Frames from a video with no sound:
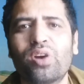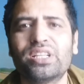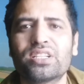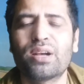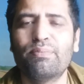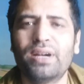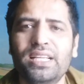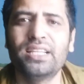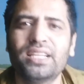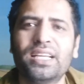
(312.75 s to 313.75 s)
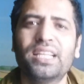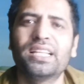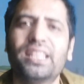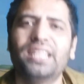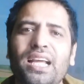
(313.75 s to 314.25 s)
or scolding somebody,
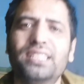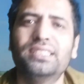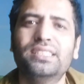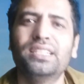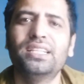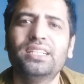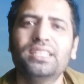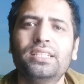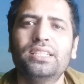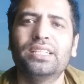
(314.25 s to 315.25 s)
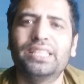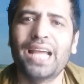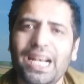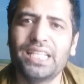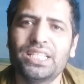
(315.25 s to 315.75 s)
then
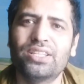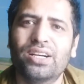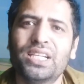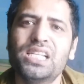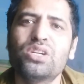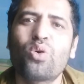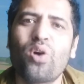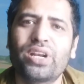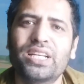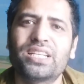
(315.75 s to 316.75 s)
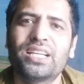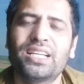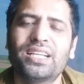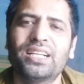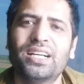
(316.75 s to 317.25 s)
that is the
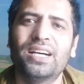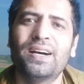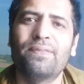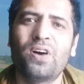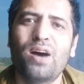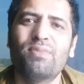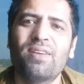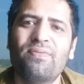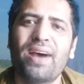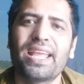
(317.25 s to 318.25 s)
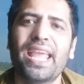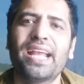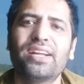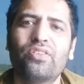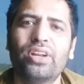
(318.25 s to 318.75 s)
encoded form of
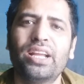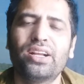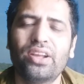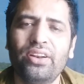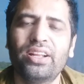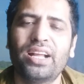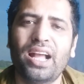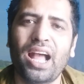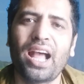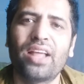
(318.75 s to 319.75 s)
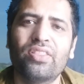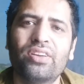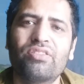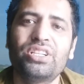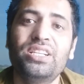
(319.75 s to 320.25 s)
my anger,
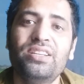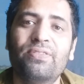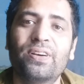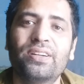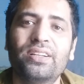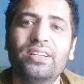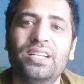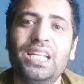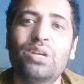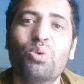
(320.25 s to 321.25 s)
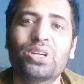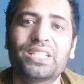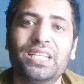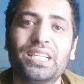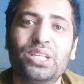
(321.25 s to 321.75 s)
and the receiver
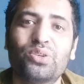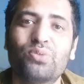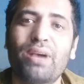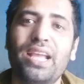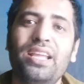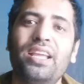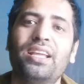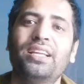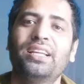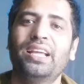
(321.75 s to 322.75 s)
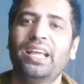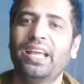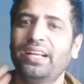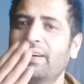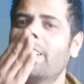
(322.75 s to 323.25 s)
decodes it into my
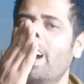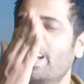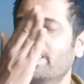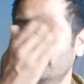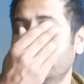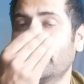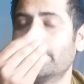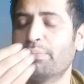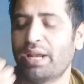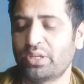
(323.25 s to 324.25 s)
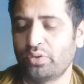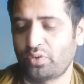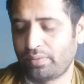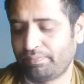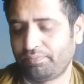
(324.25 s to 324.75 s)
anger and understand the
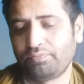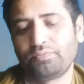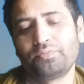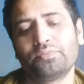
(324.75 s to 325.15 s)
message.